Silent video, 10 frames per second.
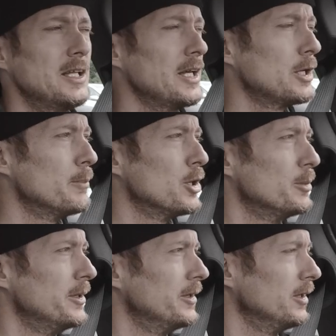like a
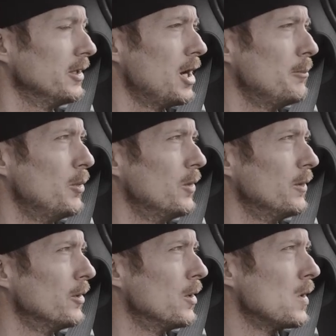bourbon, a lot
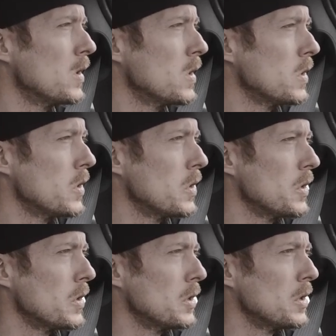more
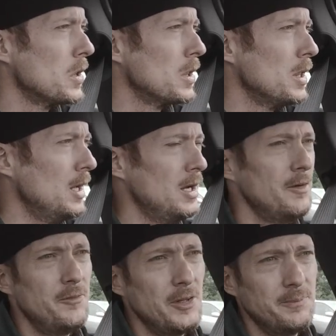
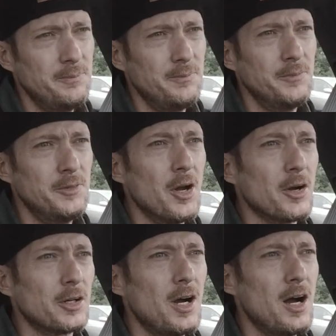of the
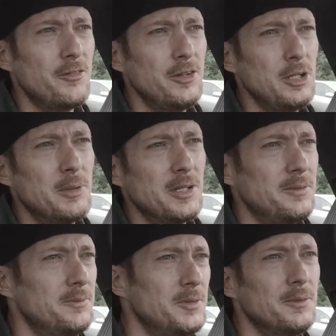dark coffee, but
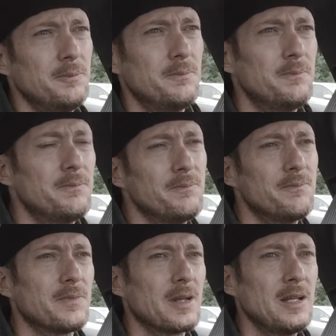
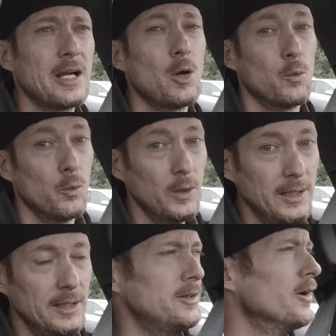like a
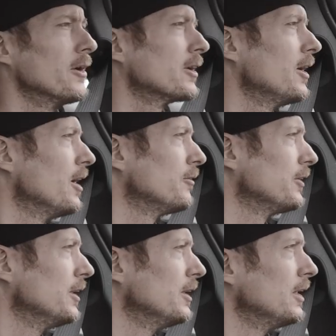really dark coffee.
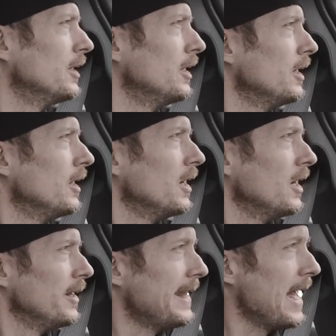
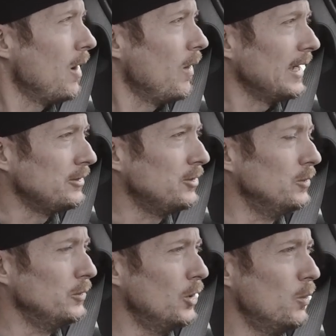Now, I
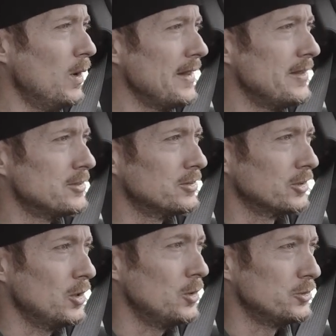do know why this is a
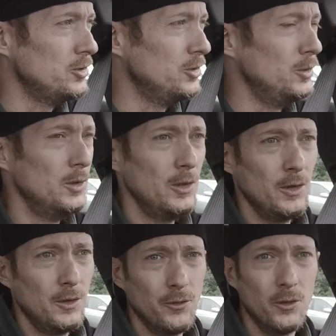go-to
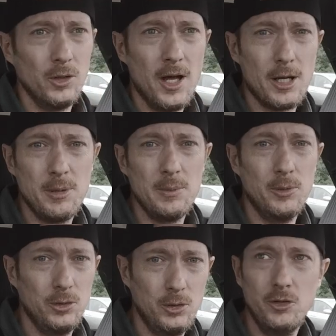for a lot of
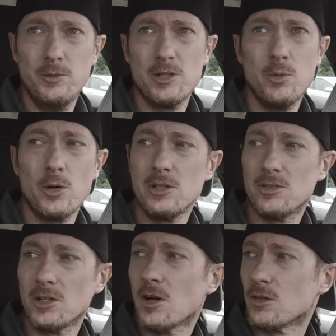people who've been smoking
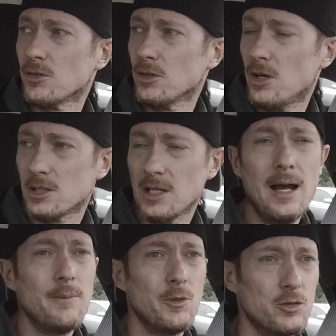cigars for a long
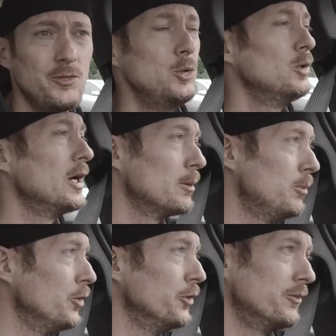time. Those of you who like a
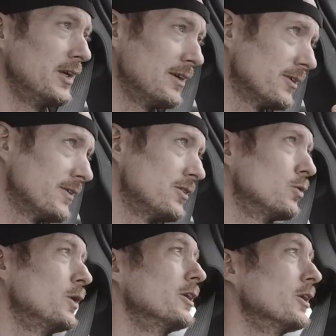bolder flavor, this is
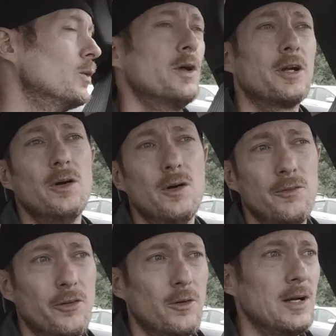where you're going to want to go
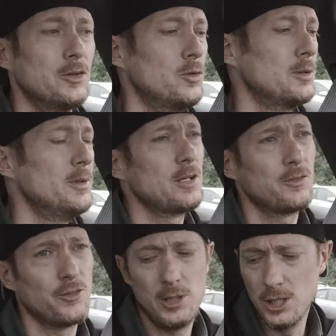for around $20.
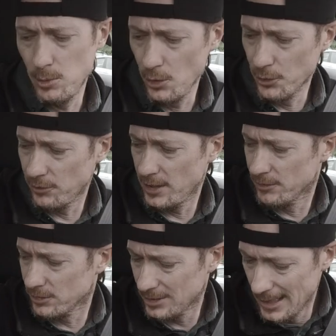For me, the bolder
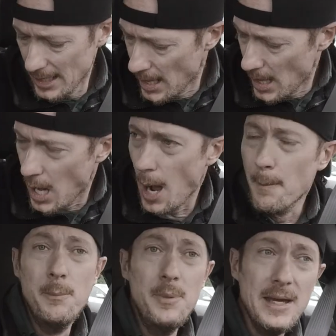flavor's a
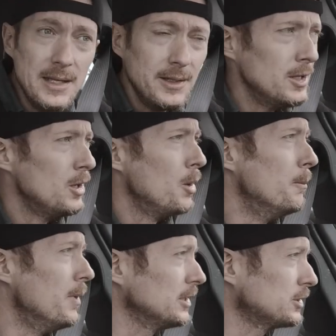bit
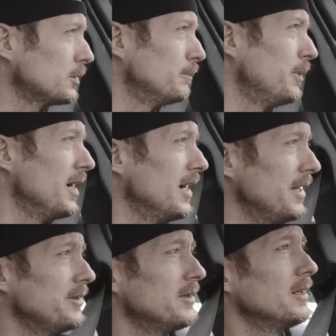much, but
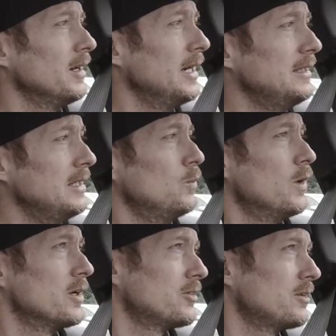I did
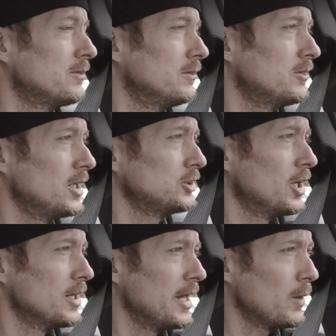want to touch
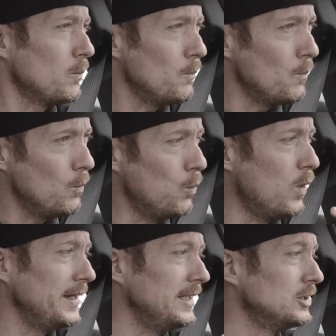on like
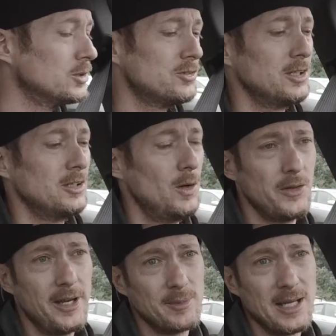one interesting note
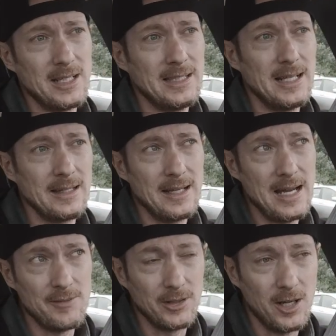that I'm kind of getting that I
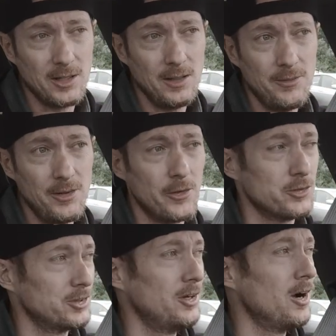haven't gotten off another
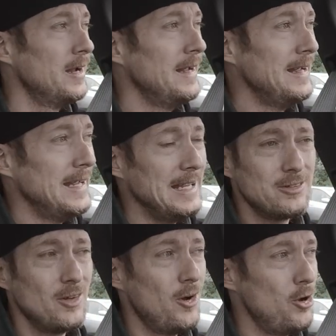cigar. It's
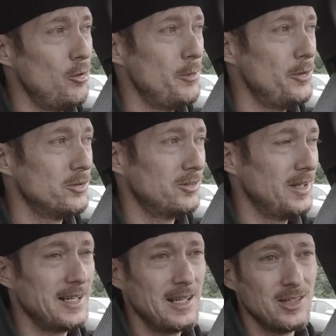almost
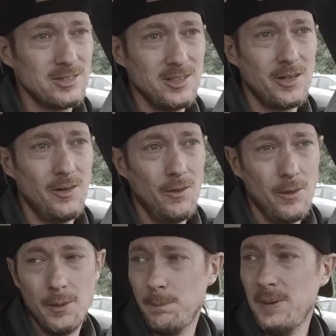like a subtle
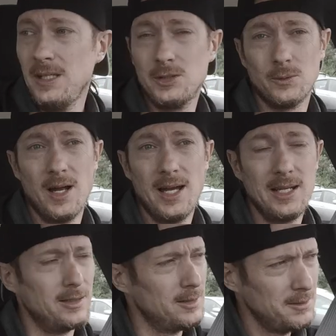peach
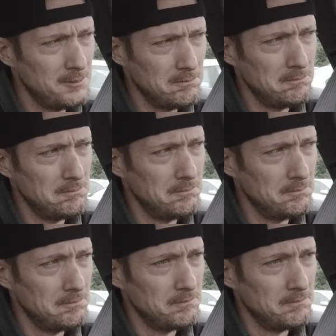rind.
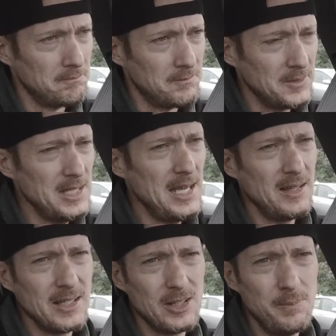Yeah,
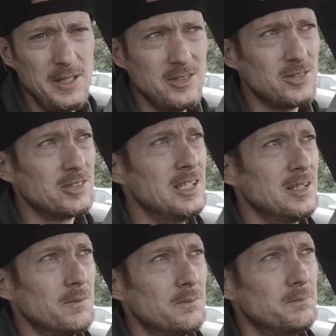like the peach skin.